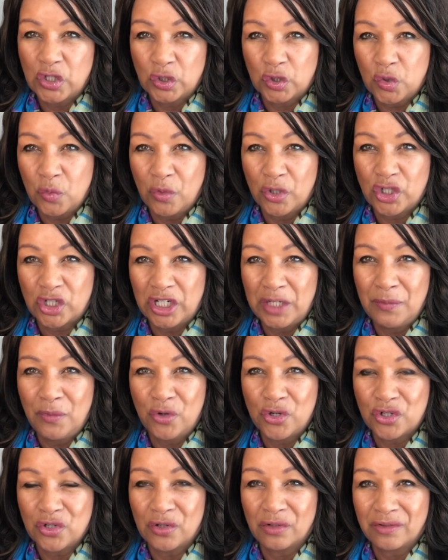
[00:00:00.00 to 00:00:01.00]
much
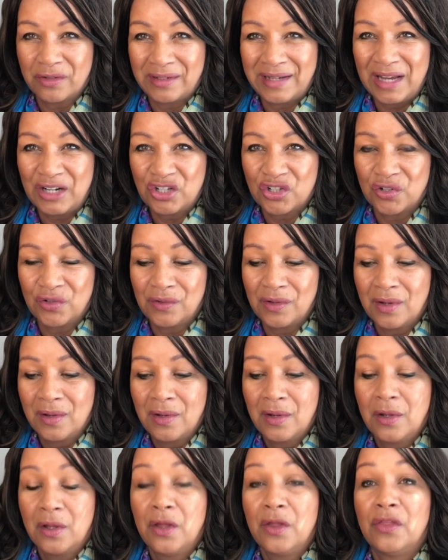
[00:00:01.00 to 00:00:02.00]
emotional connection.
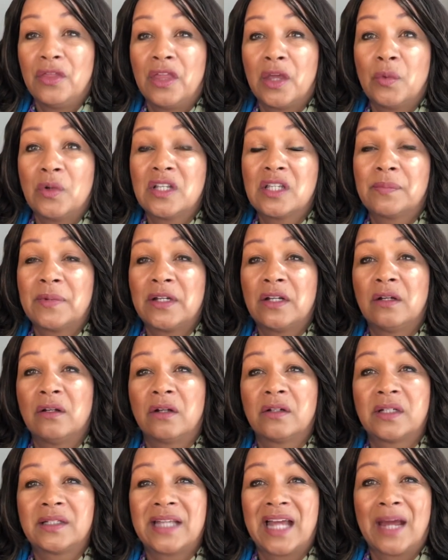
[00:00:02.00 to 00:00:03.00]
They will spend a lot
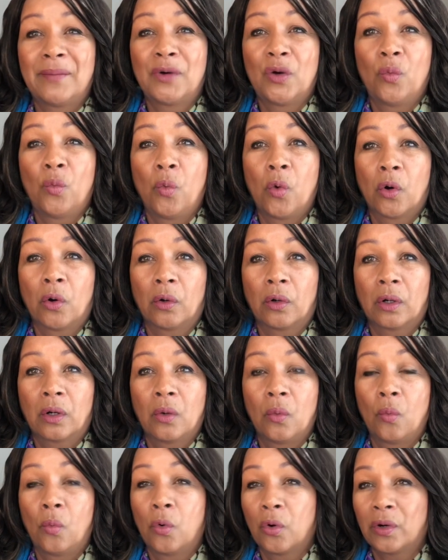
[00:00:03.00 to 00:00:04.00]
of time at
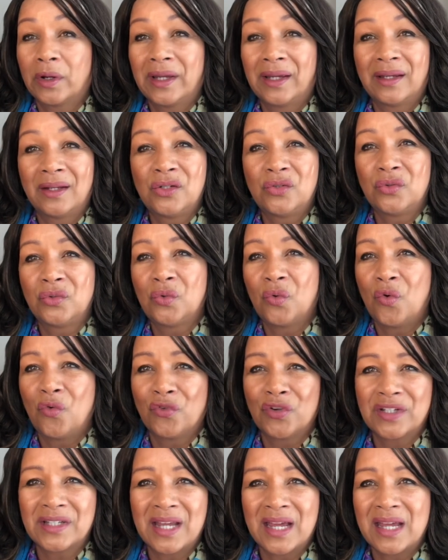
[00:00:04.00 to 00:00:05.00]
working and doing
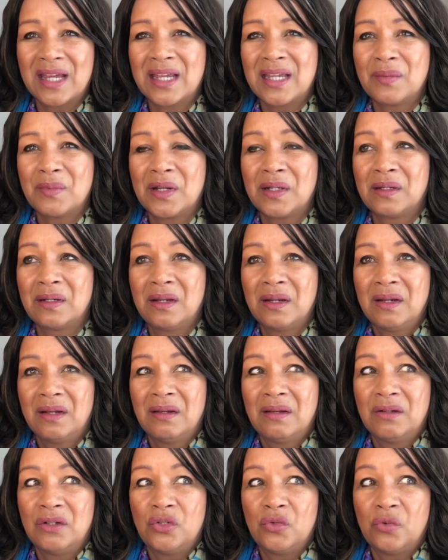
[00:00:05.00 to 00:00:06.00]
overtime and
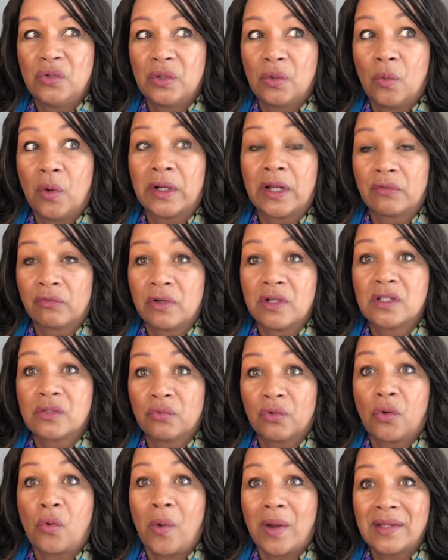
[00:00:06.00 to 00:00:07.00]
doing whatever is
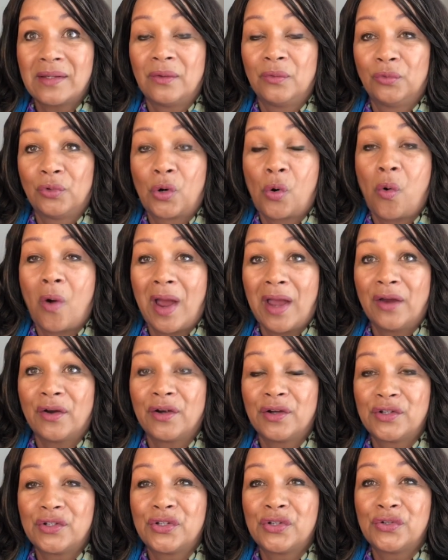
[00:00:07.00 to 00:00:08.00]

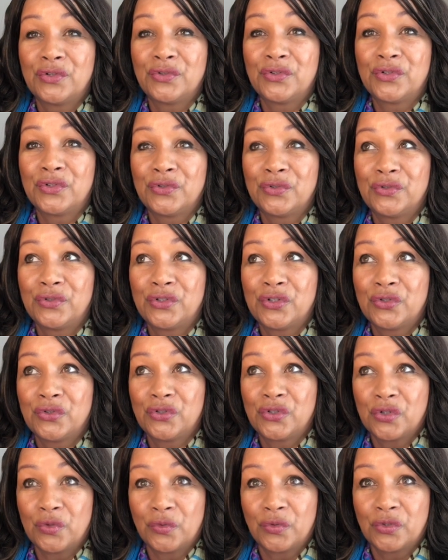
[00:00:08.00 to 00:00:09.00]
required
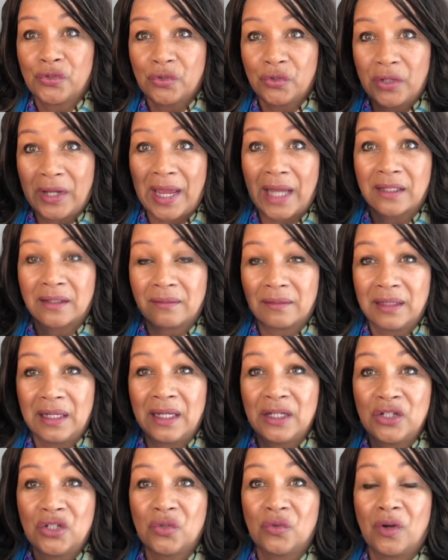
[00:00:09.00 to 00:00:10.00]
to get
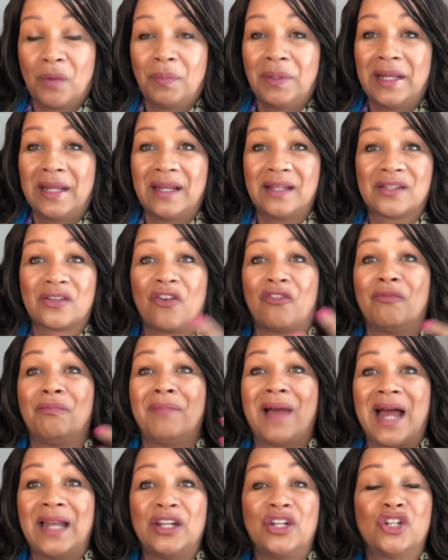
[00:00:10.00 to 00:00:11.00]
into a place of
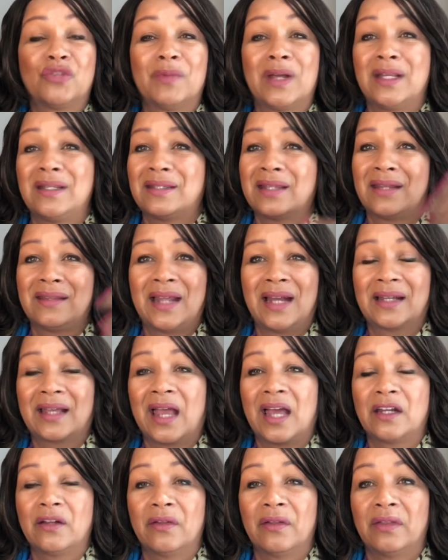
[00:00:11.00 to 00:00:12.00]
management and that
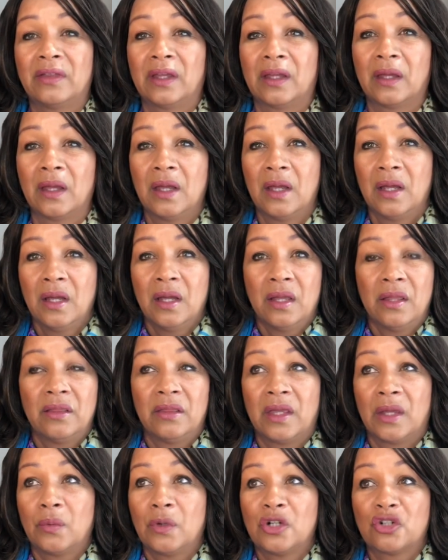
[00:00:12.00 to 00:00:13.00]
kind of a thing.
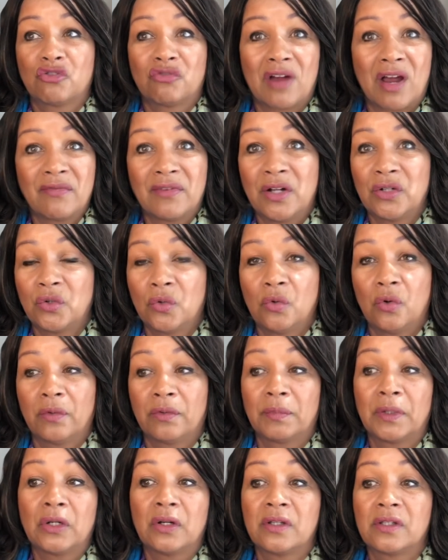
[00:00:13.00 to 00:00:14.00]
They will travel and go,
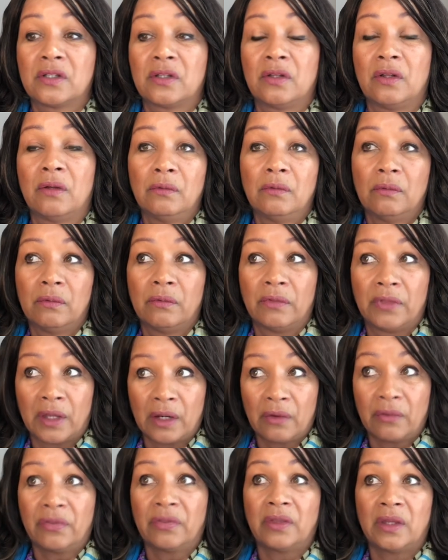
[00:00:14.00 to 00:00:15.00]
because
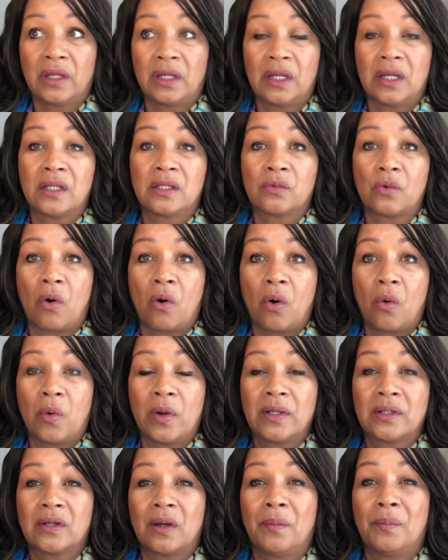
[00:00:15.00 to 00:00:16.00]
their thing is
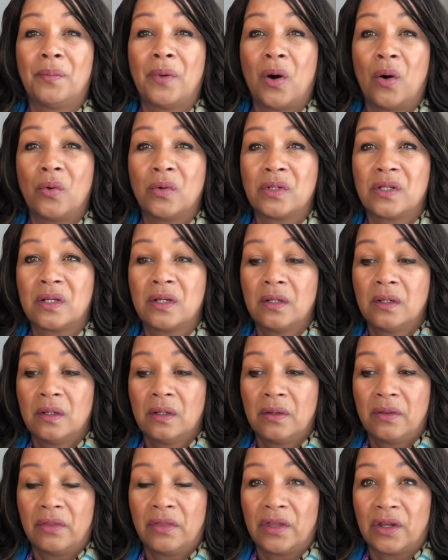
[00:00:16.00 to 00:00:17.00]
always about
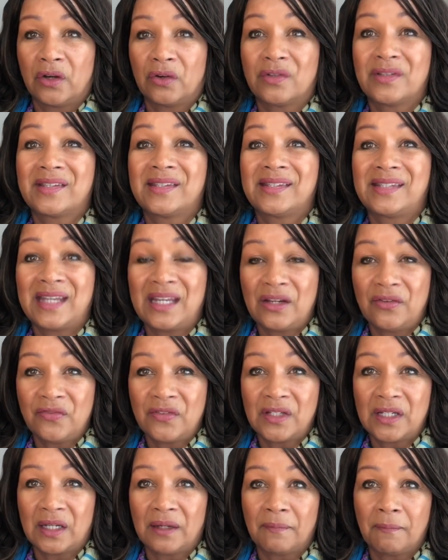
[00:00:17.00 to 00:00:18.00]
their
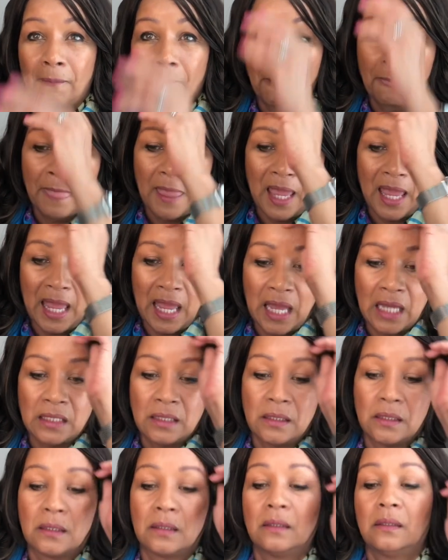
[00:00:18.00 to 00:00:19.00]
safety,
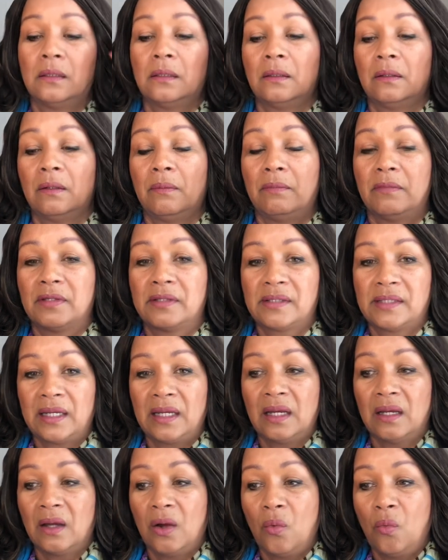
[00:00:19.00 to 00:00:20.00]
and
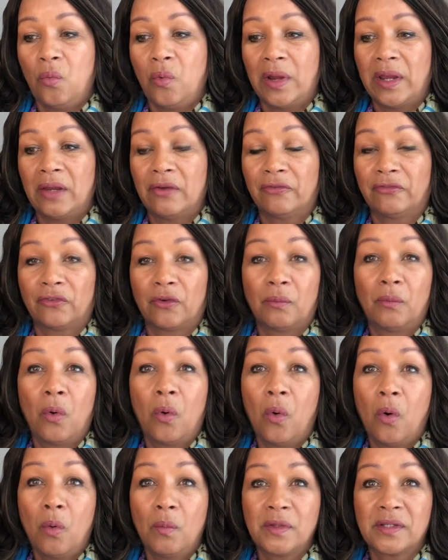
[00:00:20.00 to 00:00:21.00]
staying away from
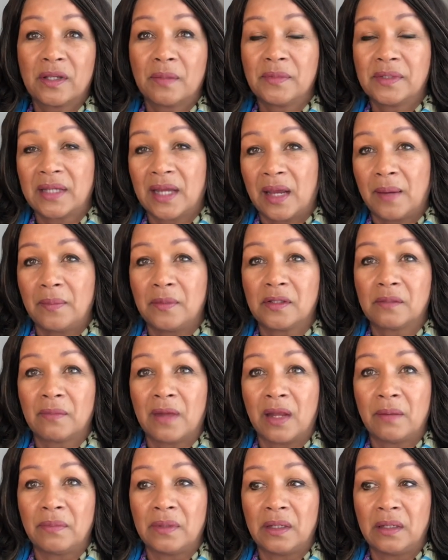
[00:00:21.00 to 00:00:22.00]
home sometimes
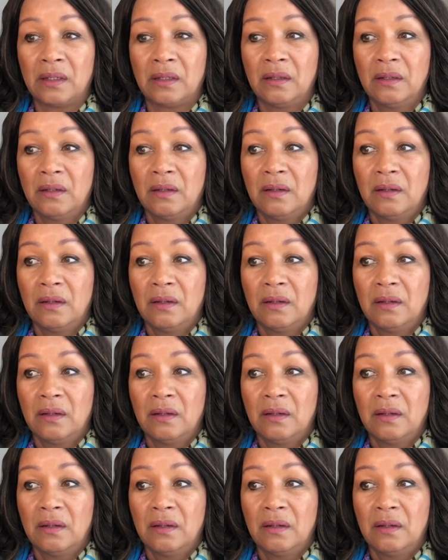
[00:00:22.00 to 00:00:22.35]
might be,